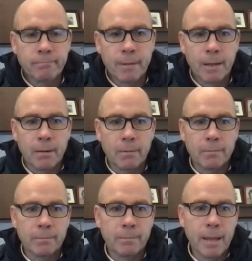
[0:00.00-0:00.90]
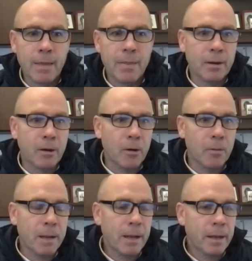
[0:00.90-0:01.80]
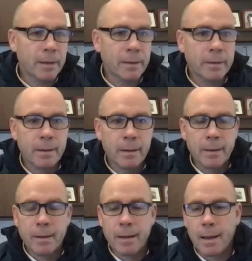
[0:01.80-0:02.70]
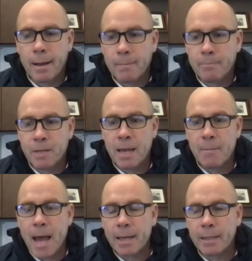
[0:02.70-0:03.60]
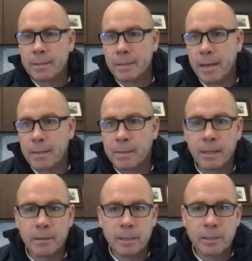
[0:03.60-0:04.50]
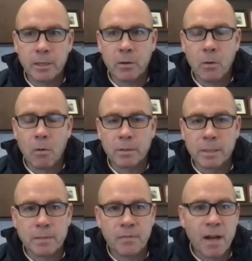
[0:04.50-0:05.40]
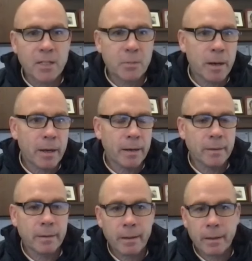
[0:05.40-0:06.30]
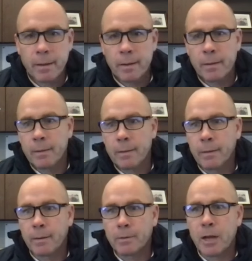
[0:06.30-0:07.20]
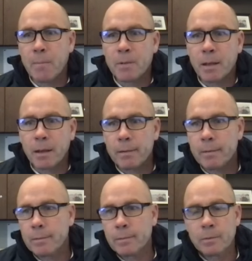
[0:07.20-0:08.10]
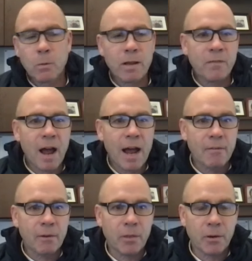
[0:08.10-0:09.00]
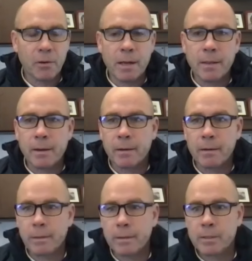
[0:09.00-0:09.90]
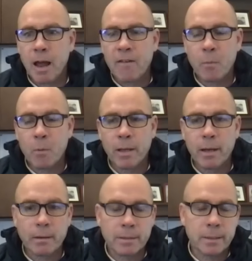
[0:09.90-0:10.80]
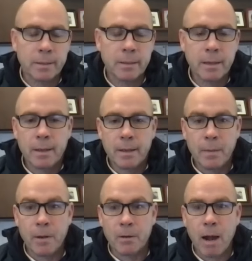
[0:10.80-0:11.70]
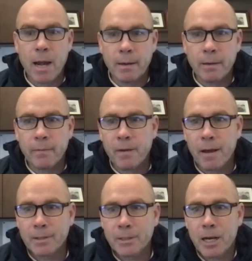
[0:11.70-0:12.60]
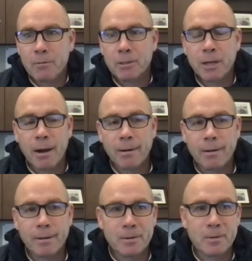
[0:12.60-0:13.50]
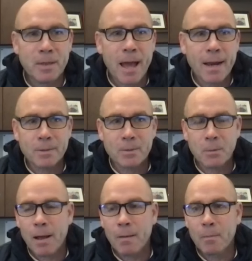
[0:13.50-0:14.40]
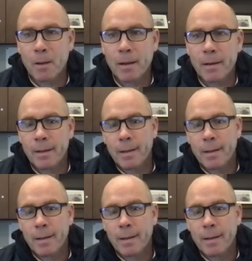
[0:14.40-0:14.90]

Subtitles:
you know, Nathan Gerby and Cam Atkinson had single digit goals as freshmen and, you know, jumped to 25 or 30 their sophomore years. And that'd be great if Jake Richard could do that as well. But